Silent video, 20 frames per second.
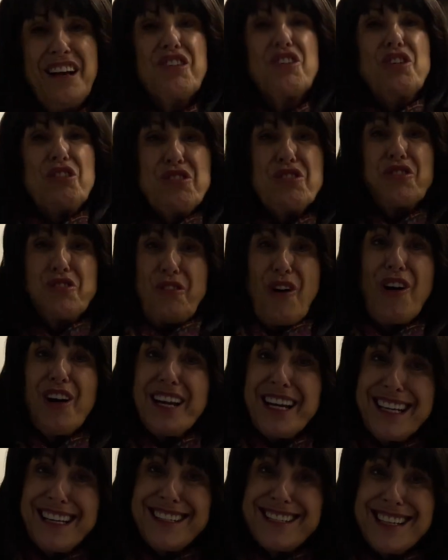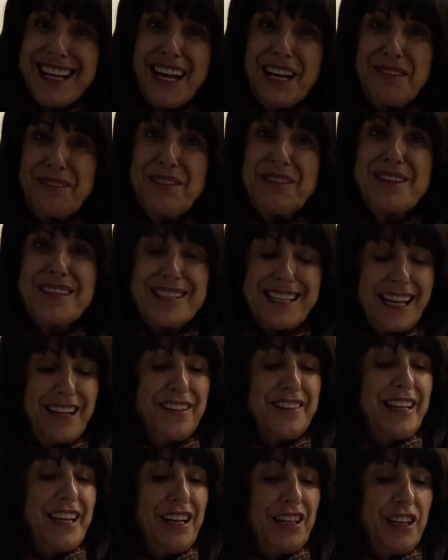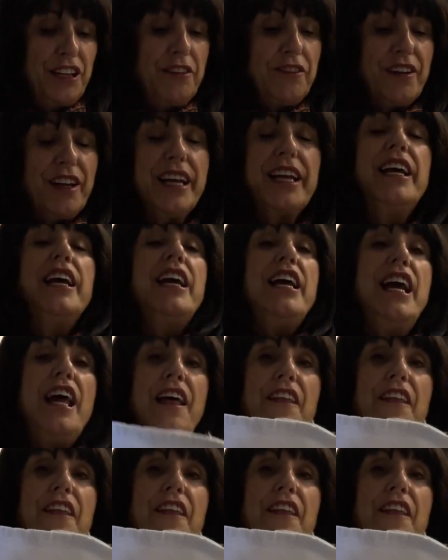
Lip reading: good drying towels. They're lovely.